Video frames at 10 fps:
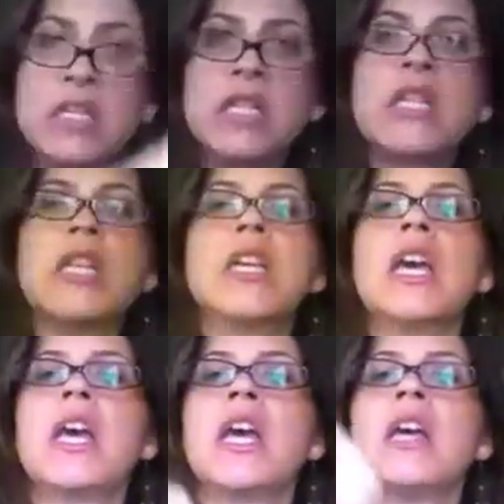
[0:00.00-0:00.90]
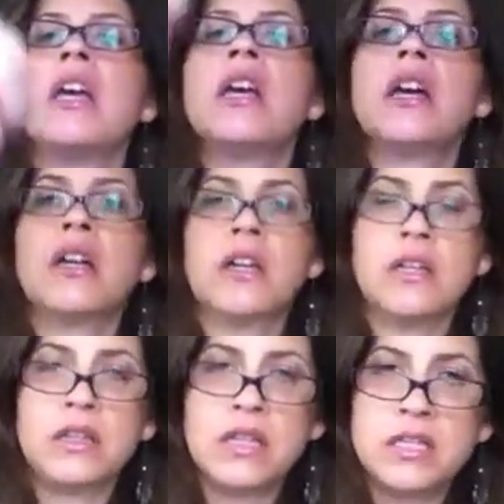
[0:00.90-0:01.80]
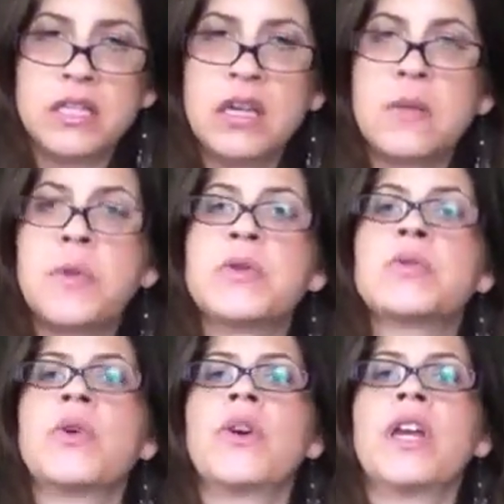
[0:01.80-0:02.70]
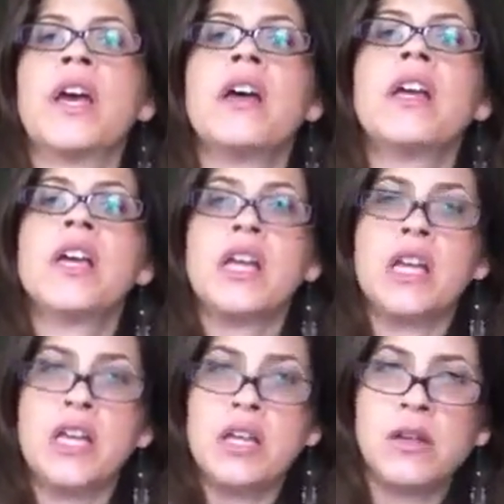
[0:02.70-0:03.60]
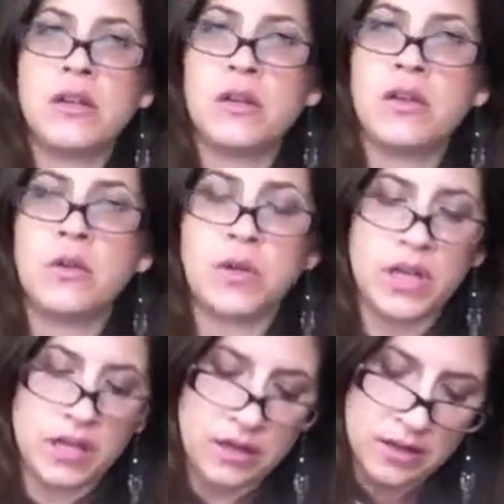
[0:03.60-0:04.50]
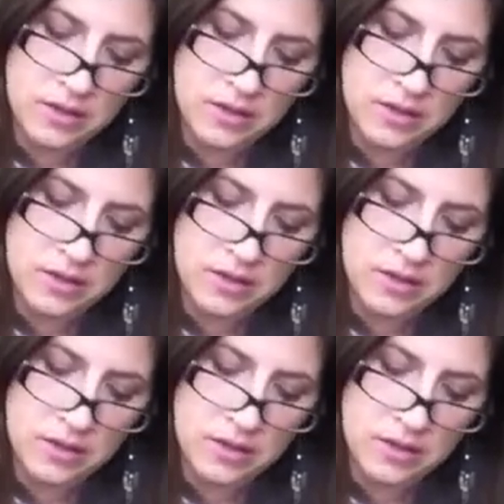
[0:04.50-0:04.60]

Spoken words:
sigue, la tercera persona y lo que